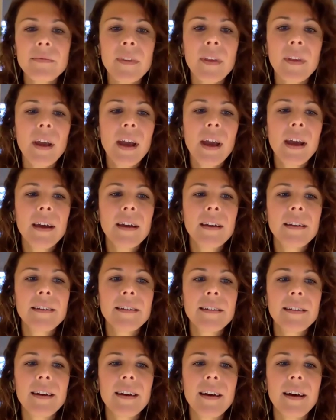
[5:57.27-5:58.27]
And
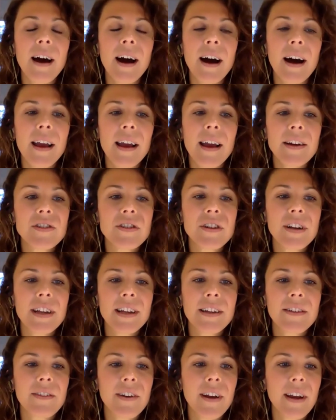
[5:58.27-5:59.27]
I
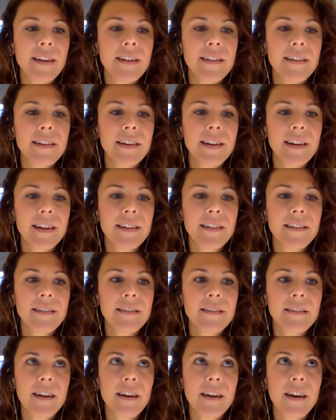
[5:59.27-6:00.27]
actually created it
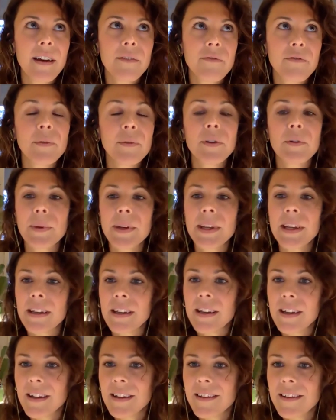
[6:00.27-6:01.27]
from the
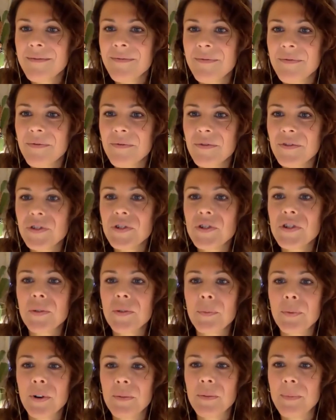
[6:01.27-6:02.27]
beginning to support